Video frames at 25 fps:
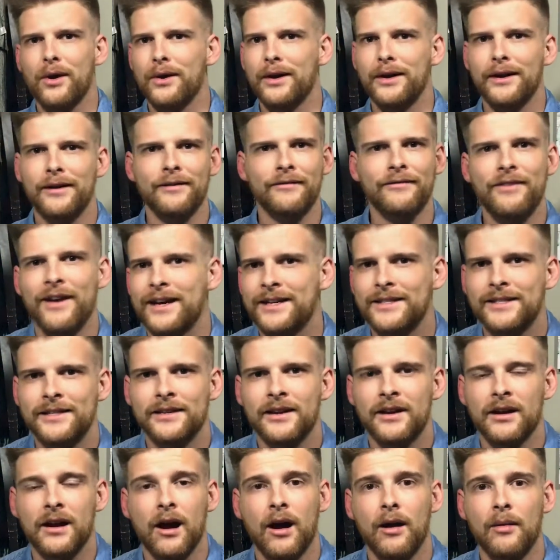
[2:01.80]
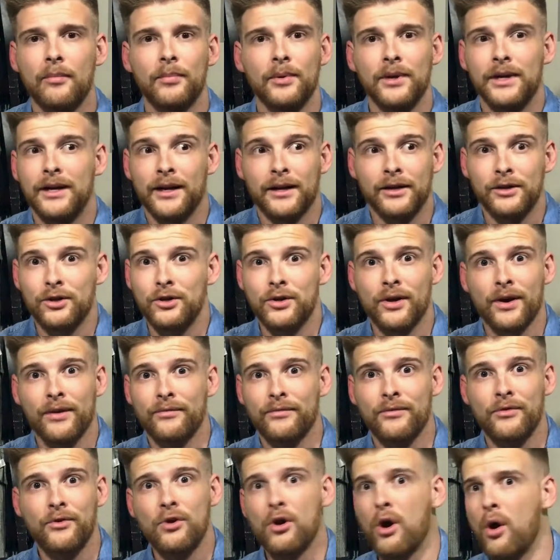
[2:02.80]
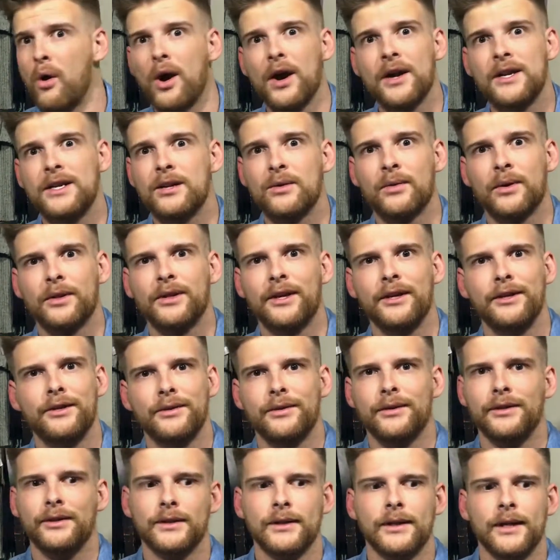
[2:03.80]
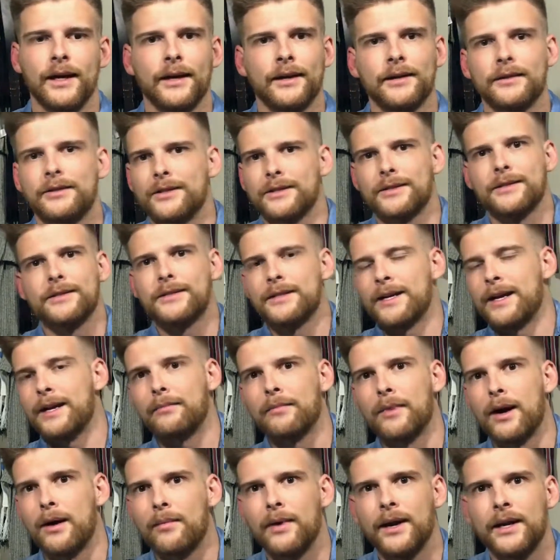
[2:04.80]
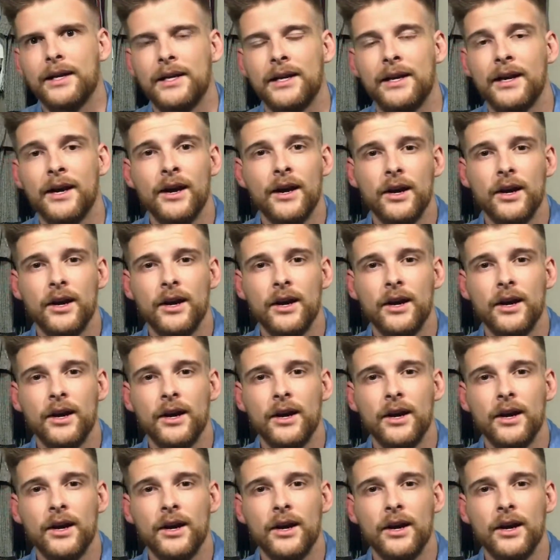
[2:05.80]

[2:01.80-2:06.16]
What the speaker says: and invest in a company and you have no idea what they're doing. You're like, just take my money.